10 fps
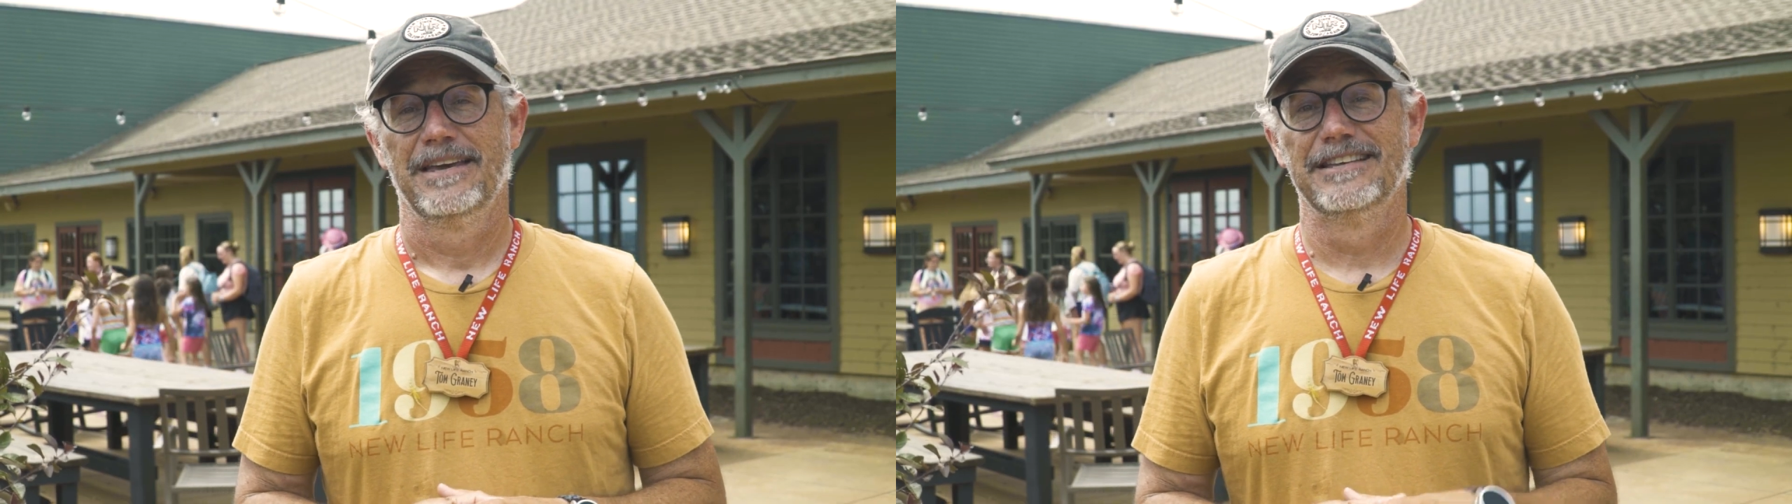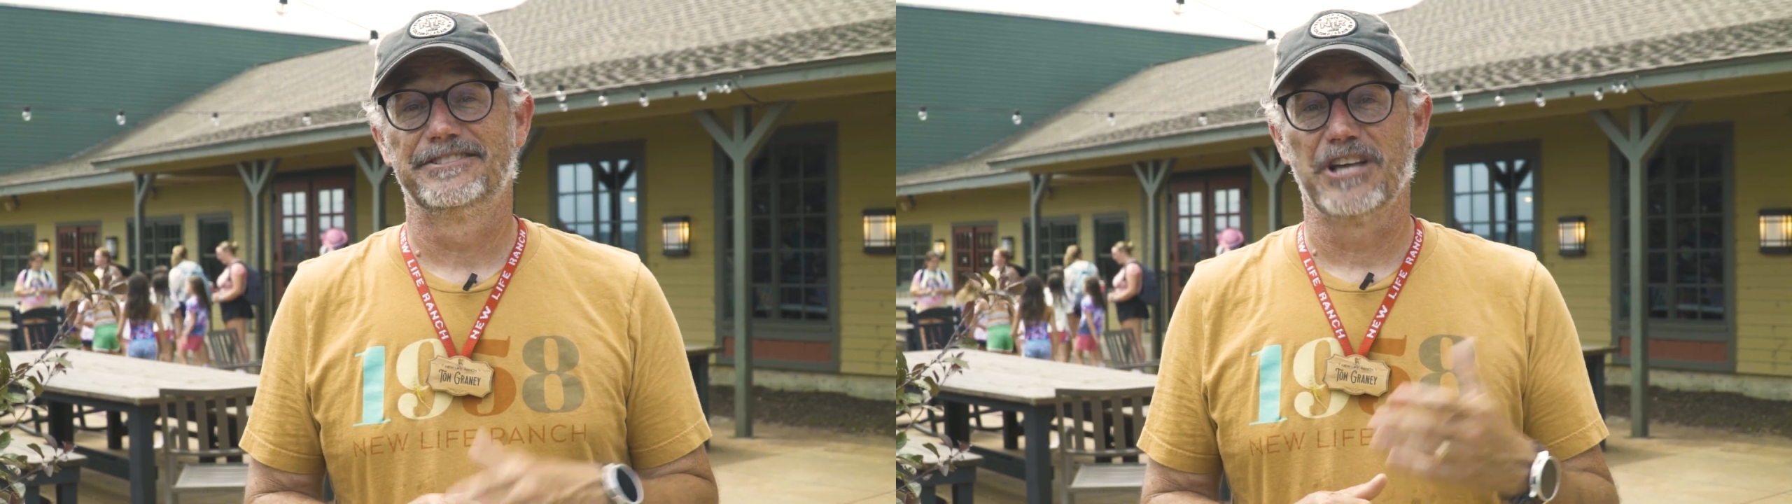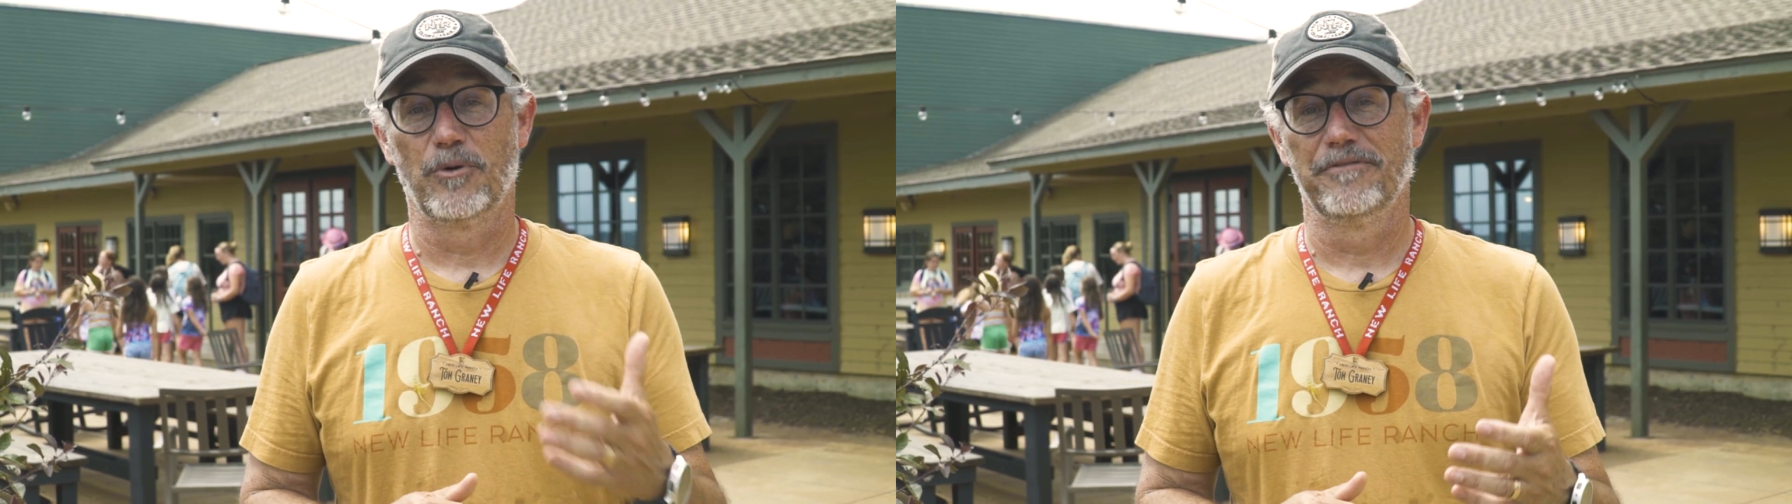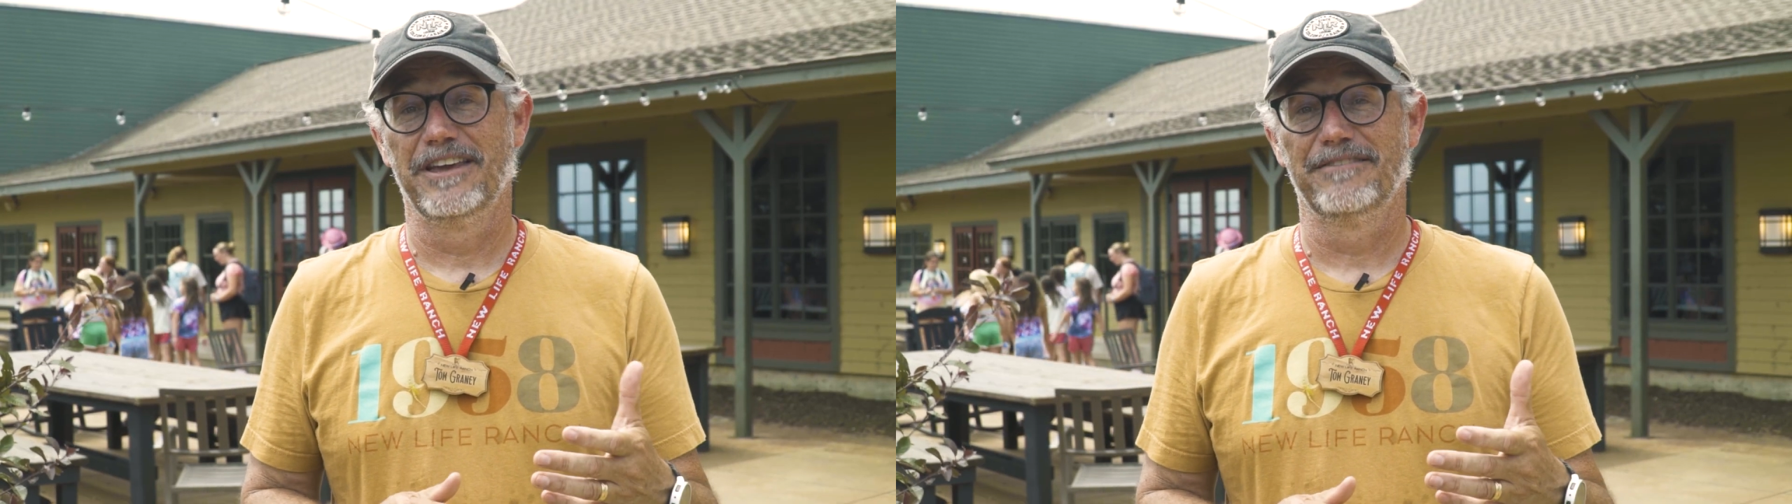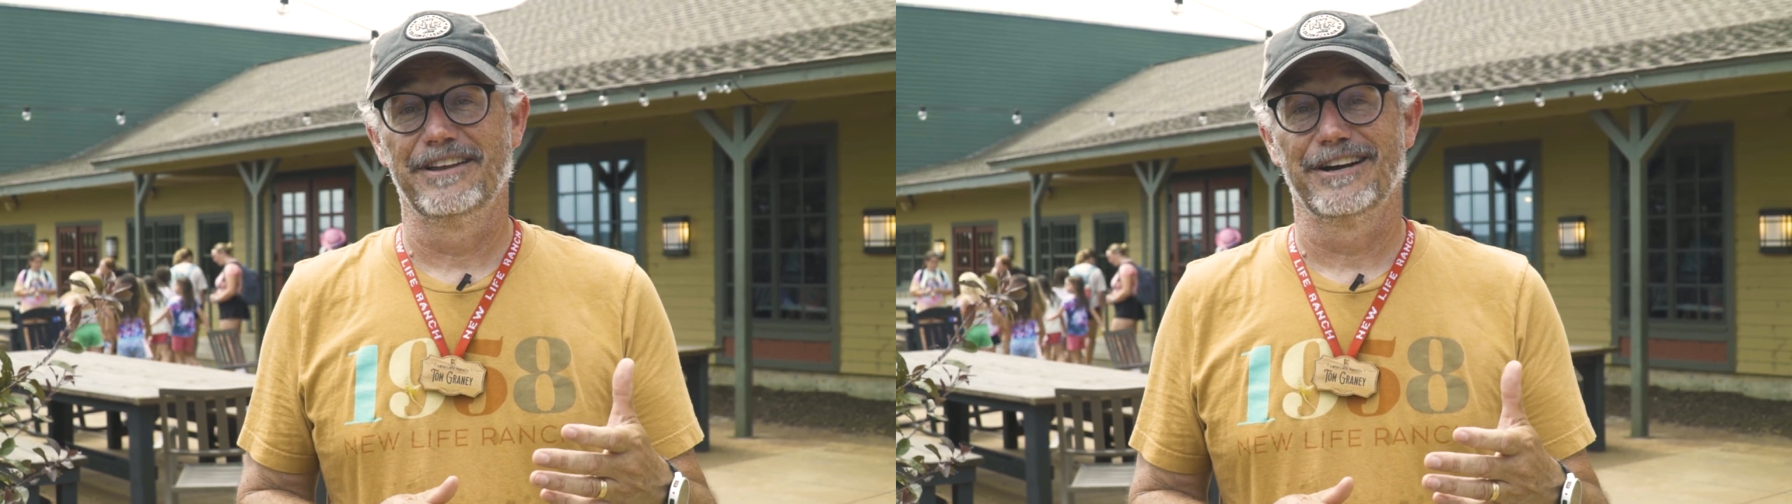This summer we've
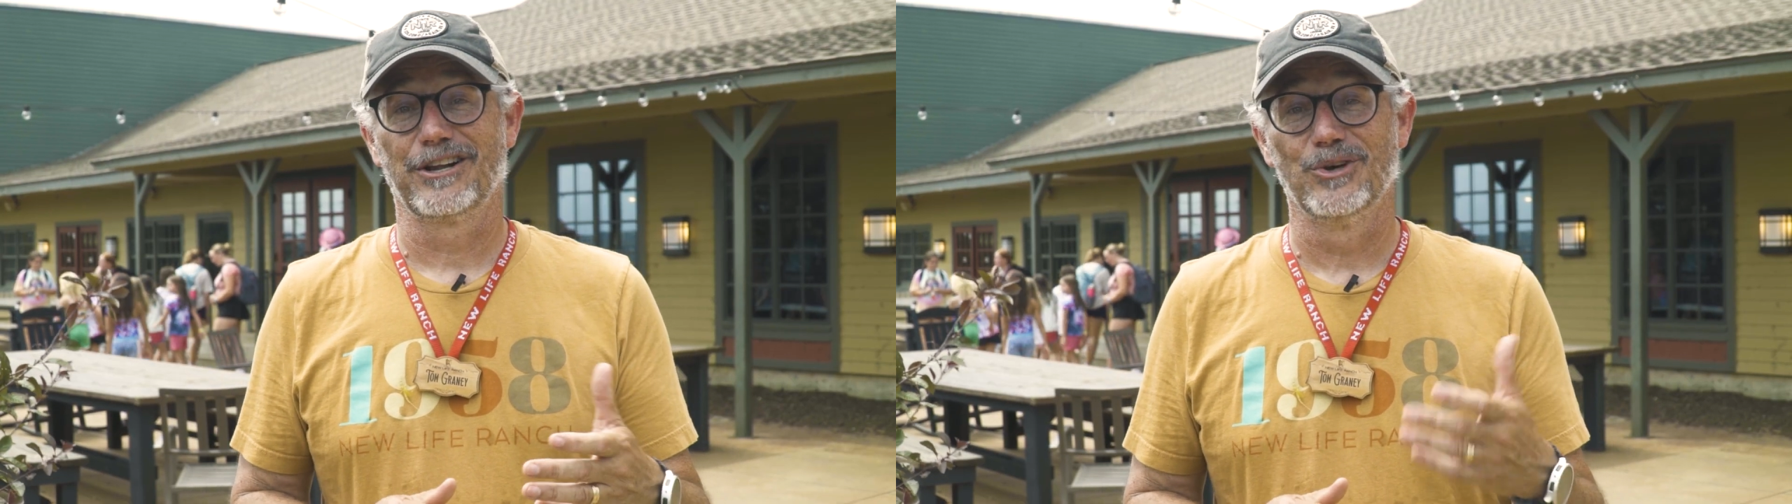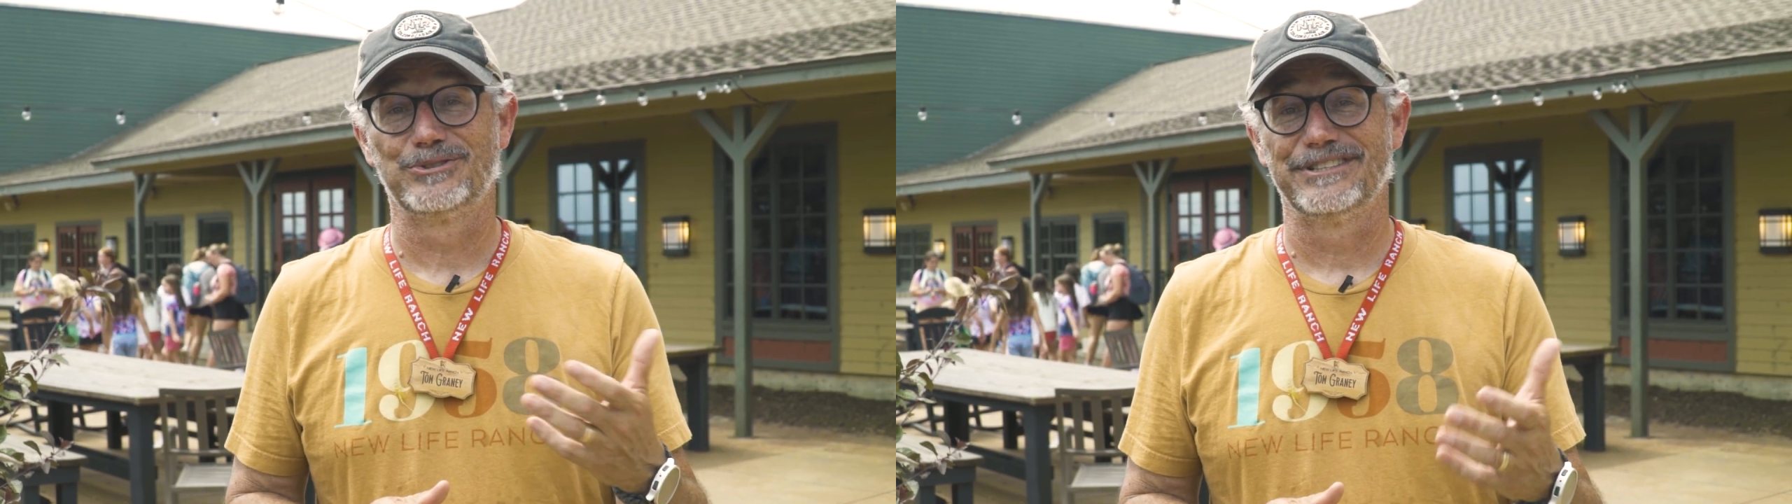given close